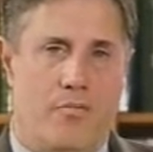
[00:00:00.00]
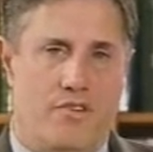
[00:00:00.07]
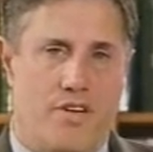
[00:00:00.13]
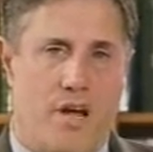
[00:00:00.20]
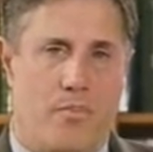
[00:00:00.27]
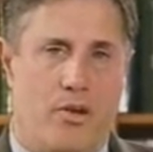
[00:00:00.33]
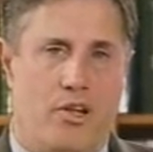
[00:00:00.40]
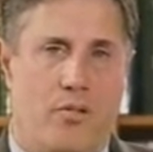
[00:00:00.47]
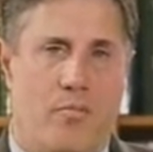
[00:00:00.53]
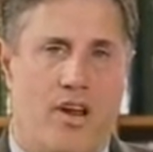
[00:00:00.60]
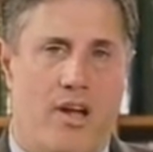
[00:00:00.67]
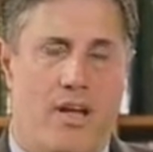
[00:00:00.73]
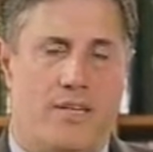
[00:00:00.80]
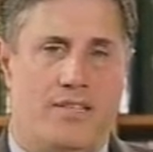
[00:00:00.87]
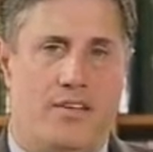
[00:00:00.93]
Topical
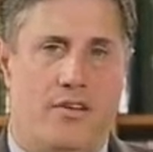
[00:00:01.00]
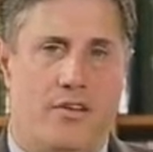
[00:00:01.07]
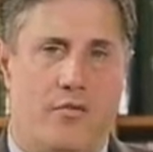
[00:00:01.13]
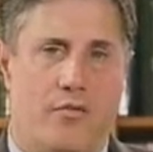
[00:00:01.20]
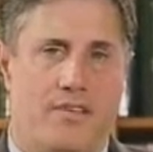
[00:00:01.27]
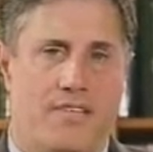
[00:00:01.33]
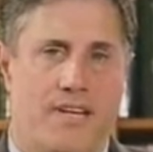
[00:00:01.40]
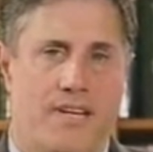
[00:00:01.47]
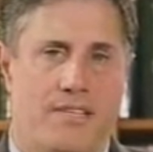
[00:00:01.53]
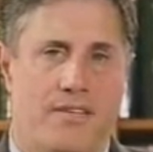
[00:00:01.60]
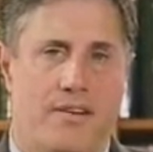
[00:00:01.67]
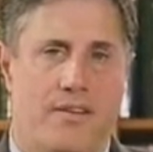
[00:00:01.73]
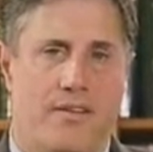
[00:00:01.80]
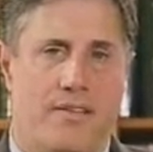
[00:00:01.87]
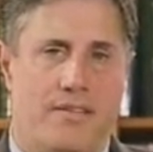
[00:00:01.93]
minoxidil was
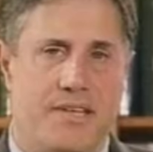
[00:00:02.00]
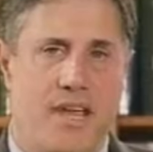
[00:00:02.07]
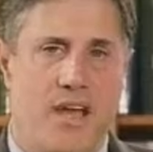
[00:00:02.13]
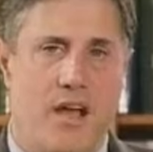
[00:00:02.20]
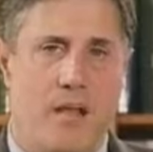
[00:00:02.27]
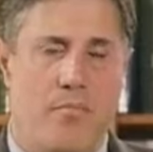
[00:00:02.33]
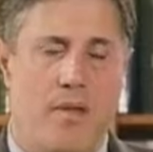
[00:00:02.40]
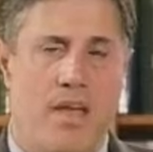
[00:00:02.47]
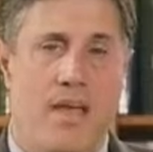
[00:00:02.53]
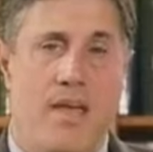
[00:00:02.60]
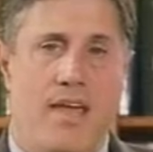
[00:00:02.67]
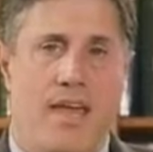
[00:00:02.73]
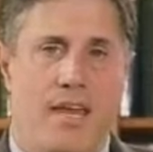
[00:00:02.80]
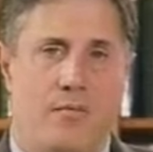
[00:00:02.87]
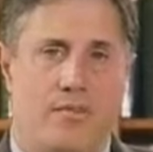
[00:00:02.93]
tested on the scalp,
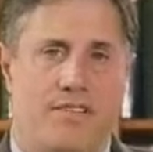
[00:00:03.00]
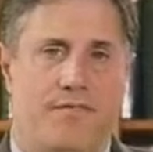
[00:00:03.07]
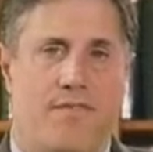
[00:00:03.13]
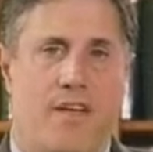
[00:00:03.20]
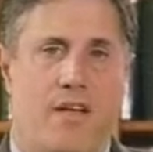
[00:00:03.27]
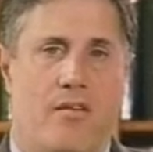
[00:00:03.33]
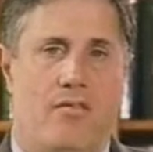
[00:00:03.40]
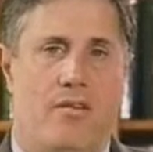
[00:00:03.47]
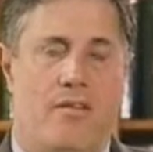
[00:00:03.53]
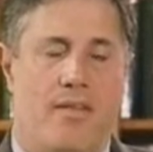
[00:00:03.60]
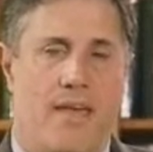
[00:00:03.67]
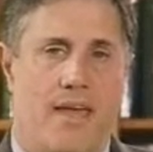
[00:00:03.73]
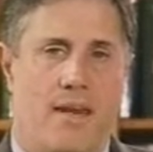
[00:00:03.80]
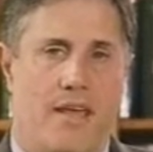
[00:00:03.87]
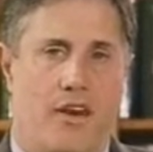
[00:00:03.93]
and it was found
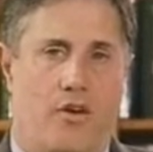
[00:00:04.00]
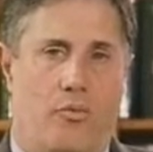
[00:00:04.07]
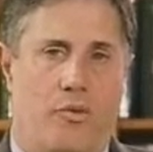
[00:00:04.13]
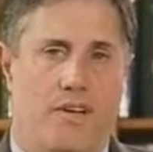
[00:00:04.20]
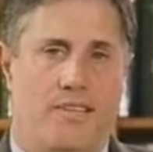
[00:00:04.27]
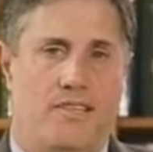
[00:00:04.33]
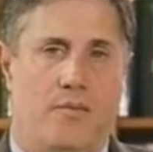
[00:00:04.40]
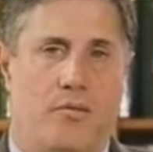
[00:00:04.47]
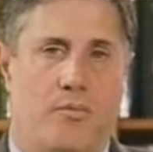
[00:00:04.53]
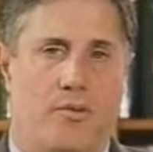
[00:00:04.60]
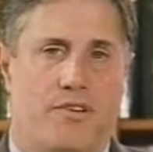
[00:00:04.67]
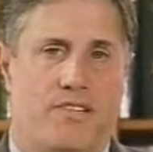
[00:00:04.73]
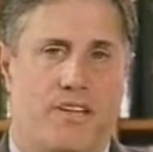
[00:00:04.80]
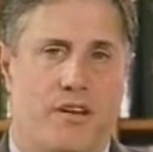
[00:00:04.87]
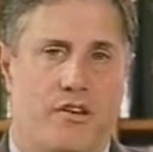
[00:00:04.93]
that in a reasonable
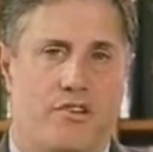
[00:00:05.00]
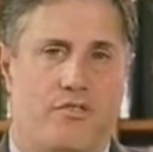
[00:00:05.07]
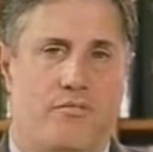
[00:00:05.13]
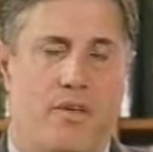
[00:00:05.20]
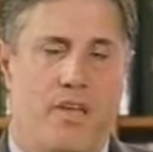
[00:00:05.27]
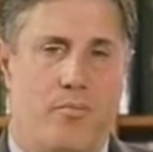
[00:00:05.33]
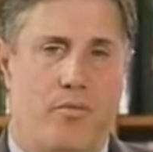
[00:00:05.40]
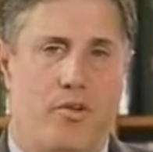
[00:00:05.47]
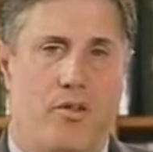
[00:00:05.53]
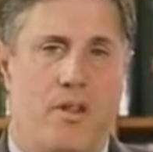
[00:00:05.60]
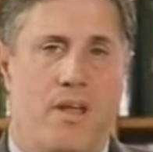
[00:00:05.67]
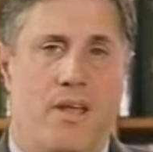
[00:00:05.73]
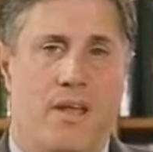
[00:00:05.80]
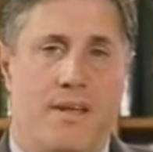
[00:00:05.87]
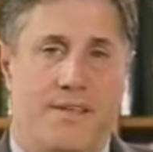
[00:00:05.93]
percentage of people,
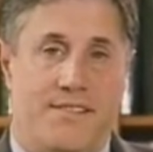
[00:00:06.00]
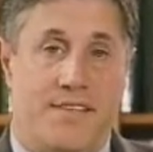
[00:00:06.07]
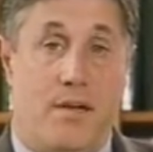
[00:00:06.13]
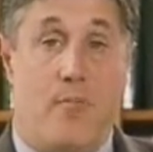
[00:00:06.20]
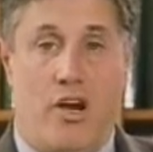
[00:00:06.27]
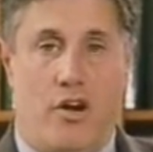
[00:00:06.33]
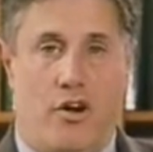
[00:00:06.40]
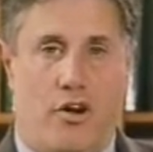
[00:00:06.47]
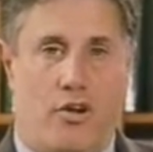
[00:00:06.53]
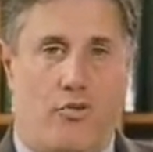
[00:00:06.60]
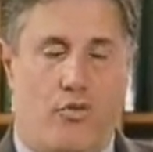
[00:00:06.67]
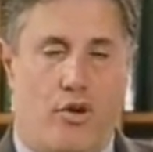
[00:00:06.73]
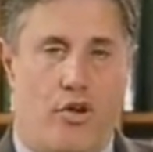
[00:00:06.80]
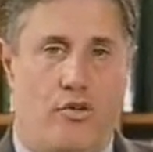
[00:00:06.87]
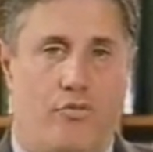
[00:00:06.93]
some hair
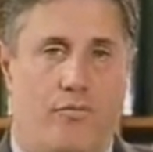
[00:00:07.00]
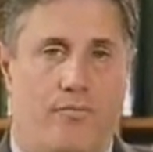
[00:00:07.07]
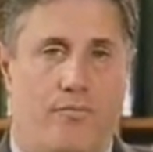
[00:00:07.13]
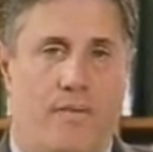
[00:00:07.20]
grew.